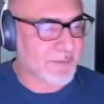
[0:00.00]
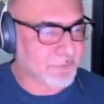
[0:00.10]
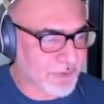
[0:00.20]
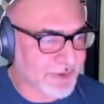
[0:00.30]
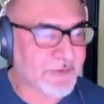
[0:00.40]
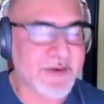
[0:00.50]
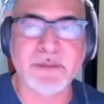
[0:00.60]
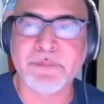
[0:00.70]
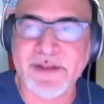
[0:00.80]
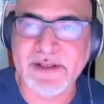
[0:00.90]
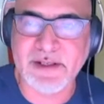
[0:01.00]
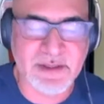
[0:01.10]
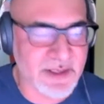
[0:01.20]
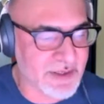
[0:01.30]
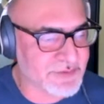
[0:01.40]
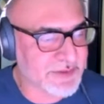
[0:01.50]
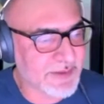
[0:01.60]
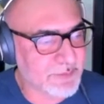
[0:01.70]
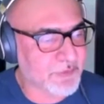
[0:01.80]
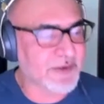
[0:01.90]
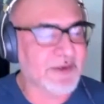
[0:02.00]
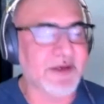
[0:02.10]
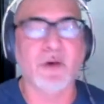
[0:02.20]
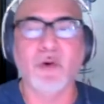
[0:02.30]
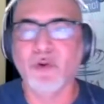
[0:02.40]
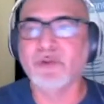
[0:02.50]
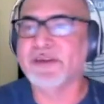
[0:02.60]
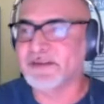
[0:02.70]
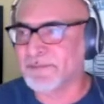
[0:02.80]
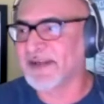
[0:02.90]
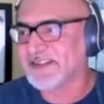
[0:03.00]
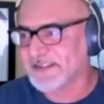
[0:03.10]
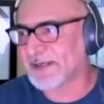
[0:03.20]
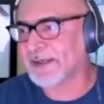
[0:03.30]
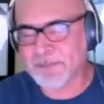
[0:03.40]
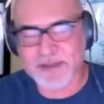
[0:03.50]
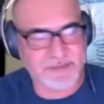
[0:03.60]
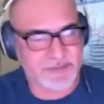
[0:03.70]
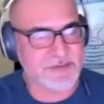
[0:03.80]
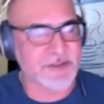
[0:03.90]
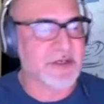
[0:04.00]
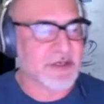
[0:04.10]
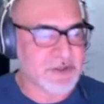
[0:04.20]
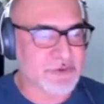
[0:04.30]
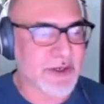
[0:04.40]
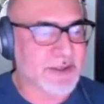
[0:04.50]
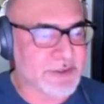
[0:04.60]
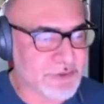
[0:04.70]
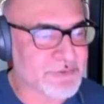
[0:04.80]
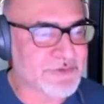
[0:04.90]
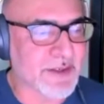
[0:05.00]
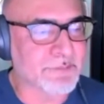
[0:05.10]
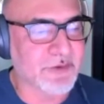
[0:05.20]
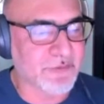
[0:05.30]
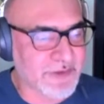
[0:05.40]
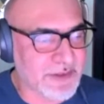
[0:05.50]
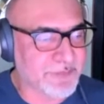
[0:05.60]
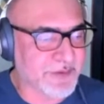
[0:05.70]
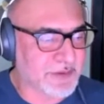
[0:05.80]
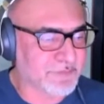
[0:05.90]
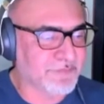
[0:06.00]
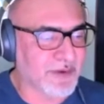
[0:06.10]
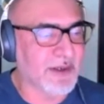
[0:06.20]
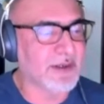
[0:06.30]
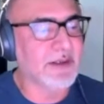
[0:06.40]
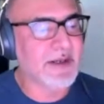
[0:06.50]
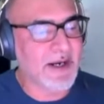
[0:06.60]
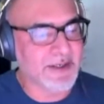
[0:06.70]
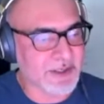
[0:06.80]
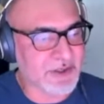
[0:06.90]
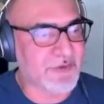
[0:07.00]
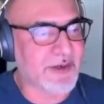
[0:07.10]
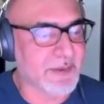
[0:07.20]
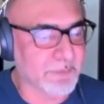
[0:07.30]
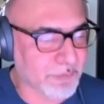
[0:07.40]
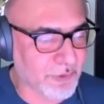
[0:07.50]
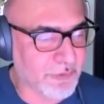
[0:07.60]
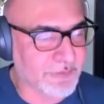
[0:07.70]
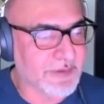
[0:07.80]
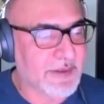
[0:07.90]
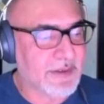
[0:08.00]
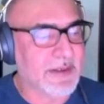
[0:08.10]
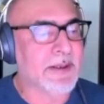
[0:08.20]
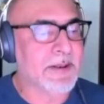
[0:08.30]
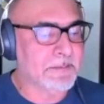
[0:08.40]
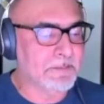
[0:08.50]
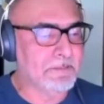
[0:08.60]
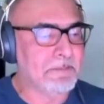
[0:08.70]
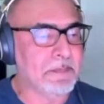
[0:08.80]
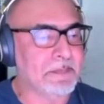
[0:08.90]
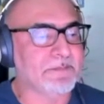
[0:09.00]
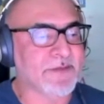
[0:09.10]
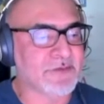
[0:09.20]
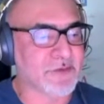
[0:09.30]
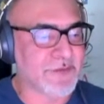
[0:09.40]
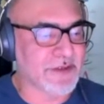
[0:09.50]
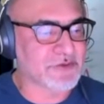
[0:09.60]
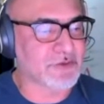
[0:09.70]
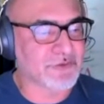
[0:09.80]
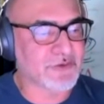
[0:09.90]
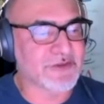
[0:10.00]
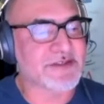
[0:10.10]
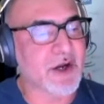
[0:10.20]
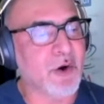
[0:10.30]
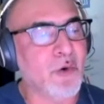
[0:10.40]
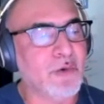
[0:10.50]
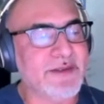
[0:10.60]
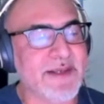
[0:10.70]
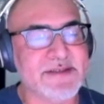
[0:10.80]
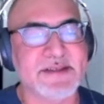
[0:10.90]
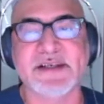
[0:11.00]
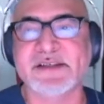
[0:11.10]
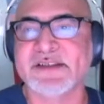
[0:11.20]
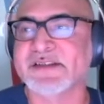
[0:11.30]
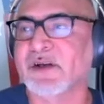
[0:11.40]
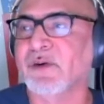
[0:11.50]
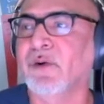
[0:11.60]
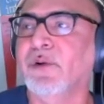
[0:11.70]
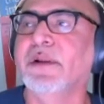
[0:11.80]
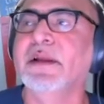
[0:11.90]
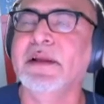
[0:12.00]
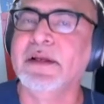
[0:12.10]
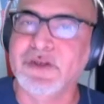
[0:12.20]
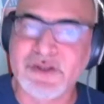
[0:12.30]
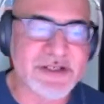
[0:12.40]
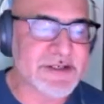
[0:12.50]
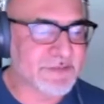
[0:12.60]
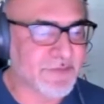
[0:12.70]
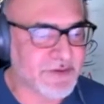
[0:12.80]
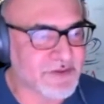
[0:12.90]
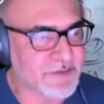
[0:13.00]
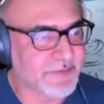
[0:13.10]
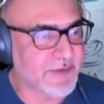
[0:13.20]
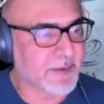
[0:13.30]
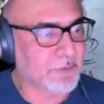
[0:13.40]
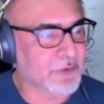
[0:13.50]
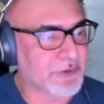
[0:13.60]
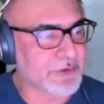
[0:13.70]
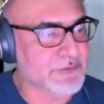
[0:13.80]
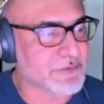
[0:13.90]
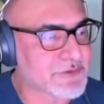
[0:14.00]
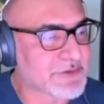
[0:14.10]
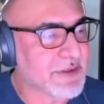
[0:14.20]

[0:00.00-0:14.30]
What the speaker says: going to create a particular class, and then I'm going to create all these my static methods so I can use them. I'm going to read a particular file. I can create a plot, things of that sort. So these are all the entities. These are all utility functions that I'm going to use.